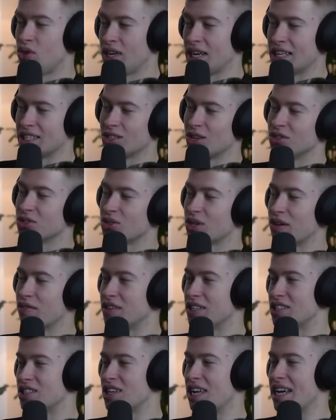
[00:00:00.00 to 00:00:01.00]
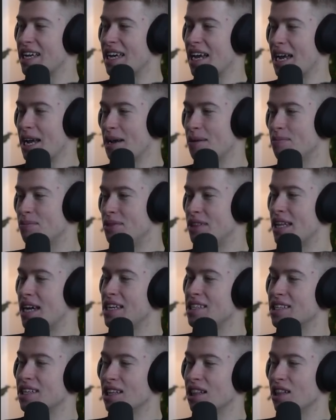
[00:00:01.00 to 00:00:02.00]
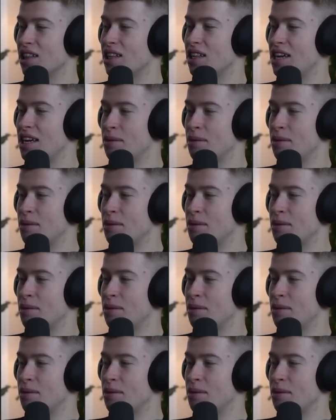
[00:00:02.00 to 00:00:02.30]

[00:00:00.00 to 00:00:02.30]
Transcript: and let's also give this like a nice little